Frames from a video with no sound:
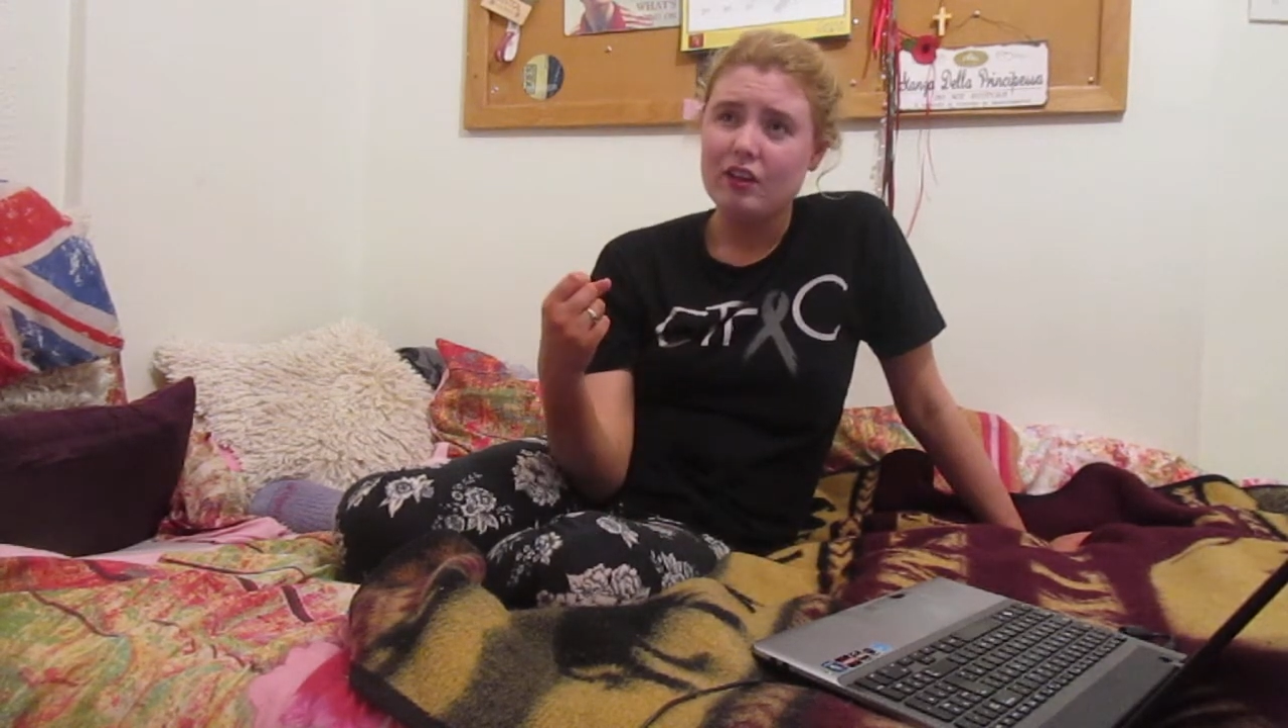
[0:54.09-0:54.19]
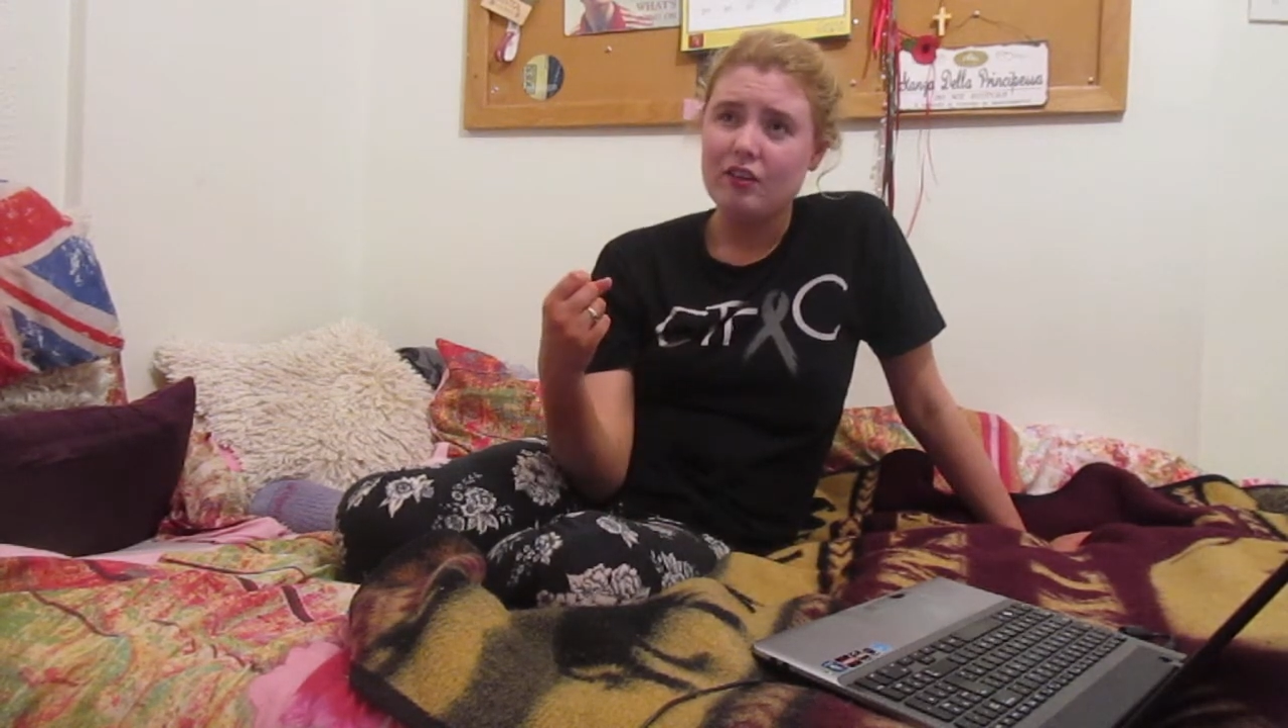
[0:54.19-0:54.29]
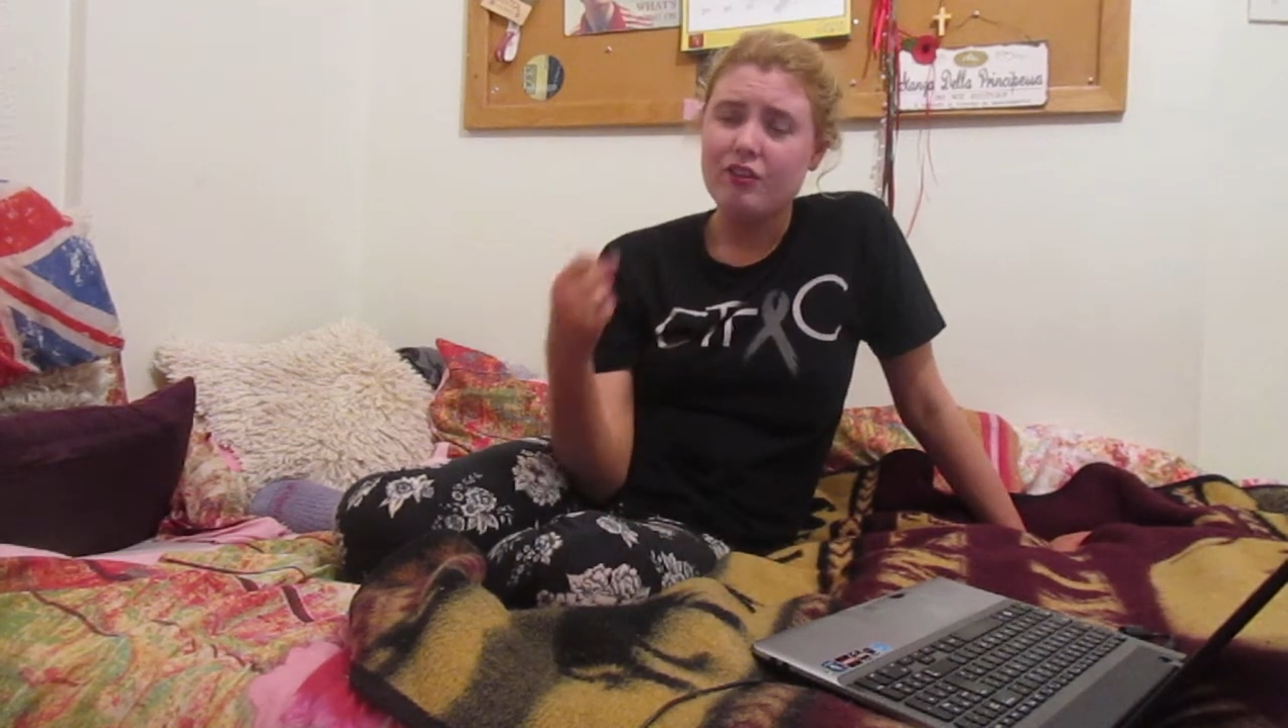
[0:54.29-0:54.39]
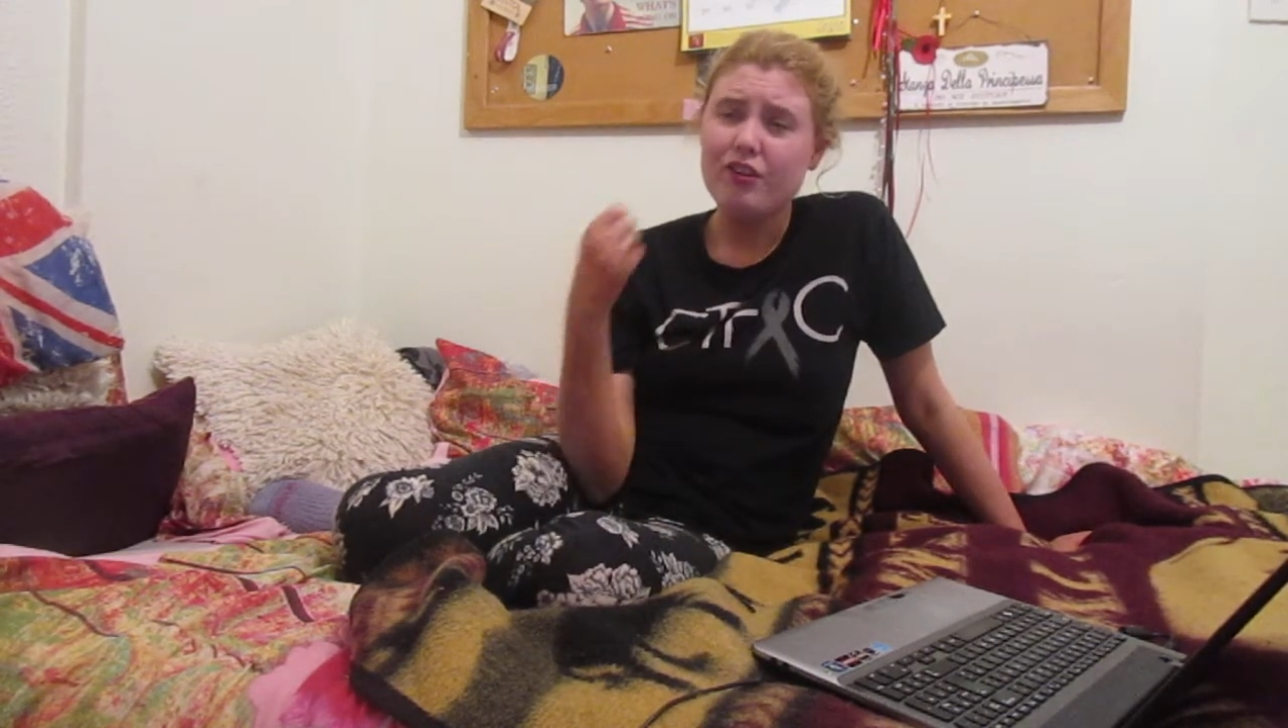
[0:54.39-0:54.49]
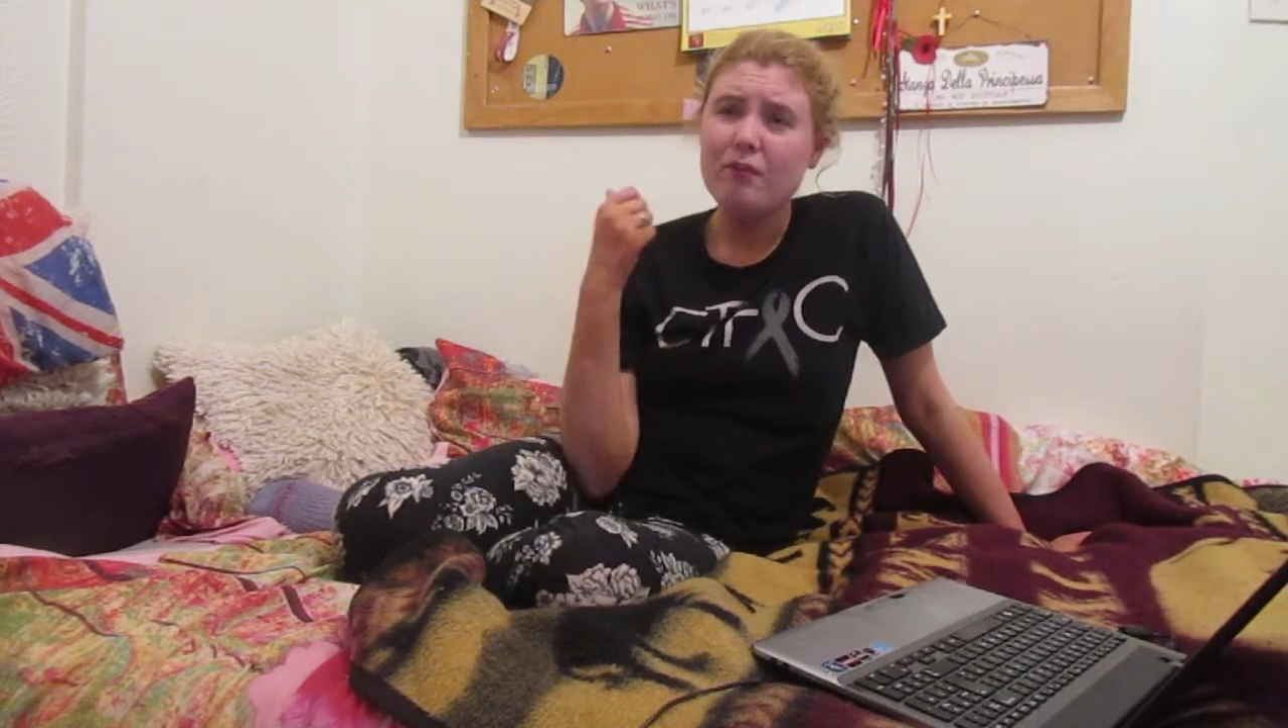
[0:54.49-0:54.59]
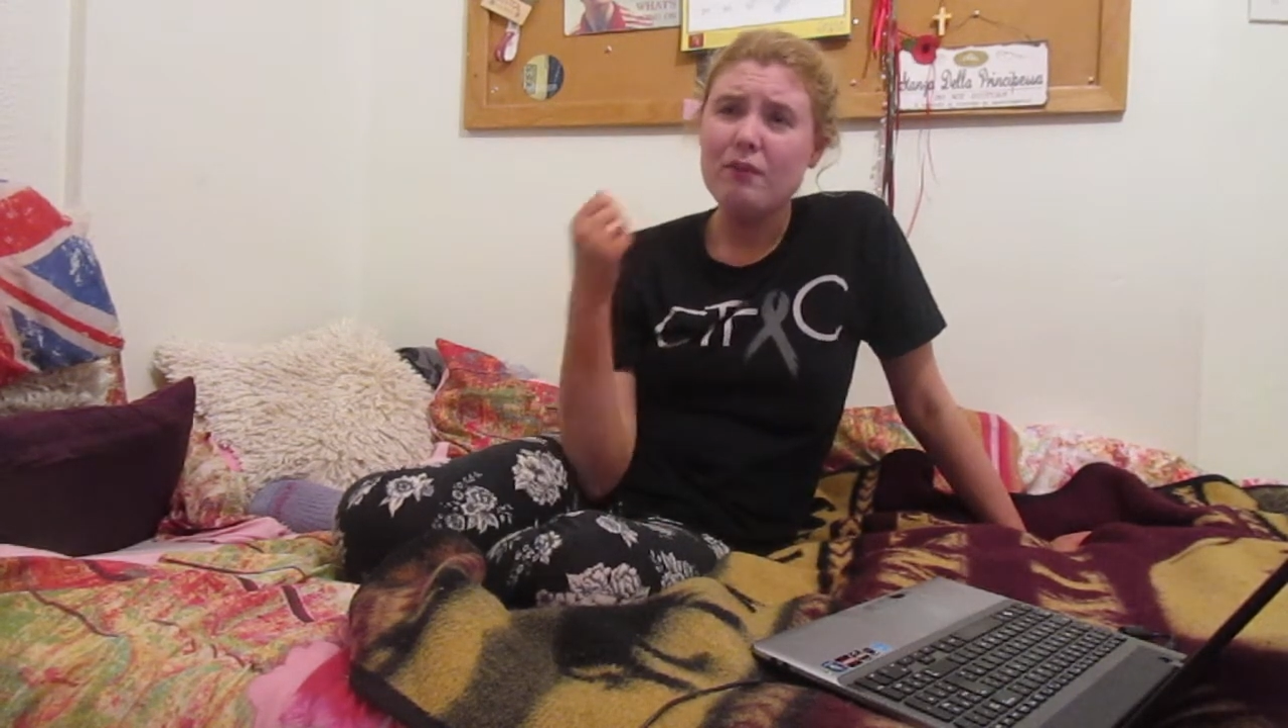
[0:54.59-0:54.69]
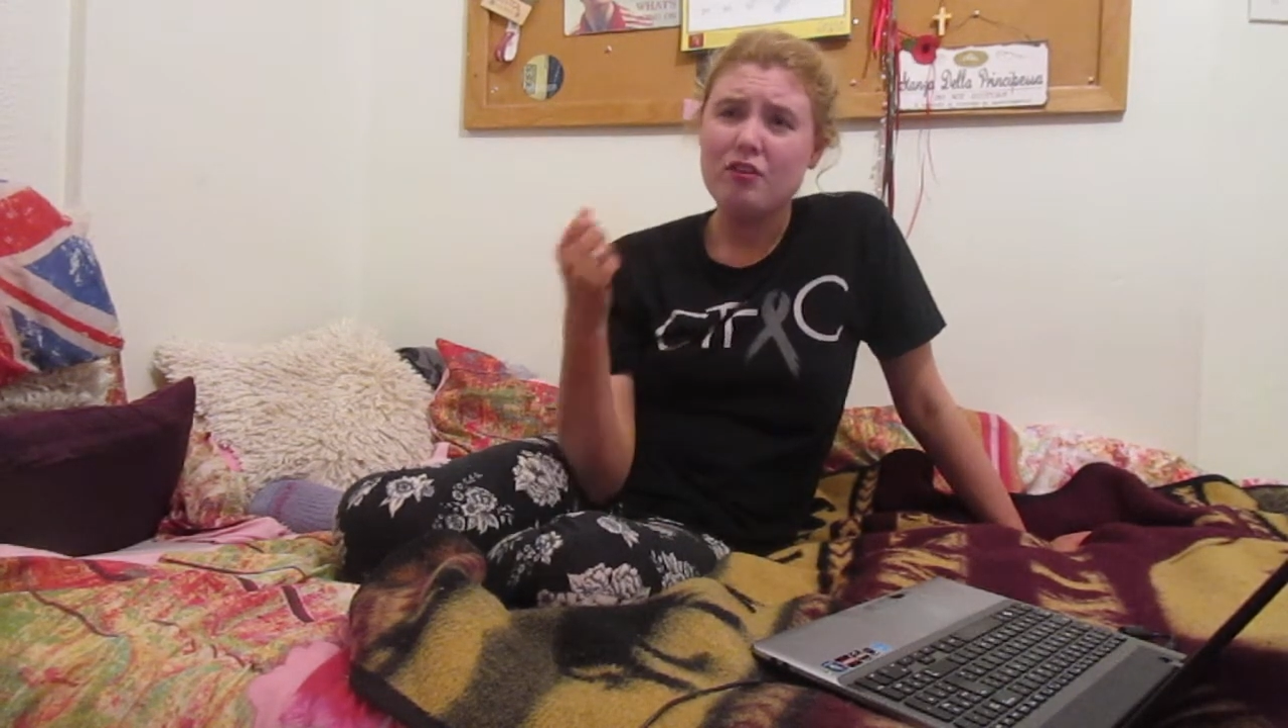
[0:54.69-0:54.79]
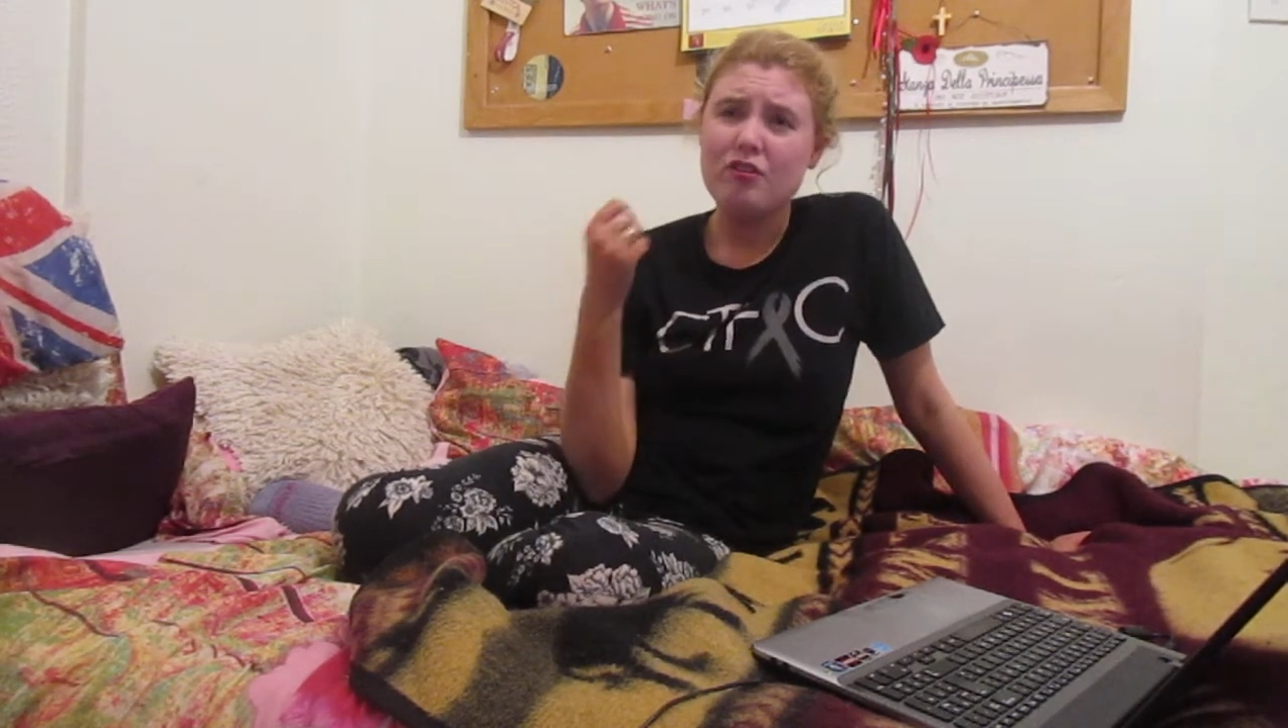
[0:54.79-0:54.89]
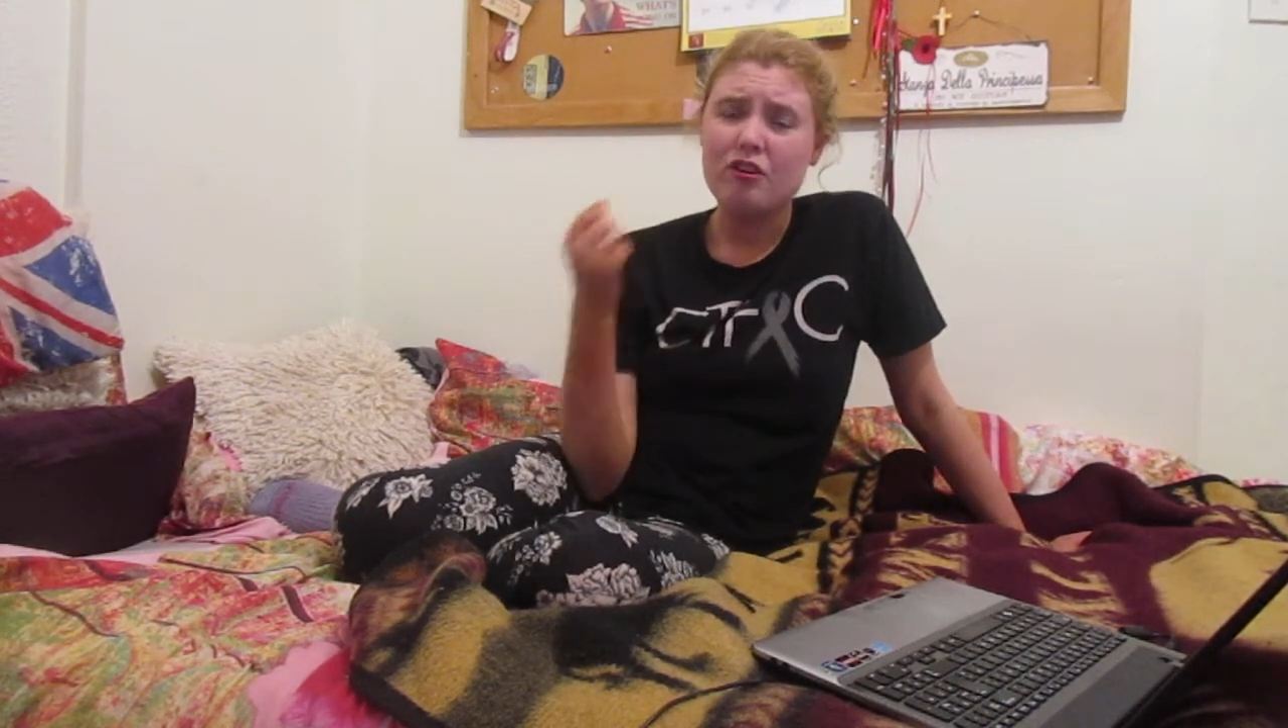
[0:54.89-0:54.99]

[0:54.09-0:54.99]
so much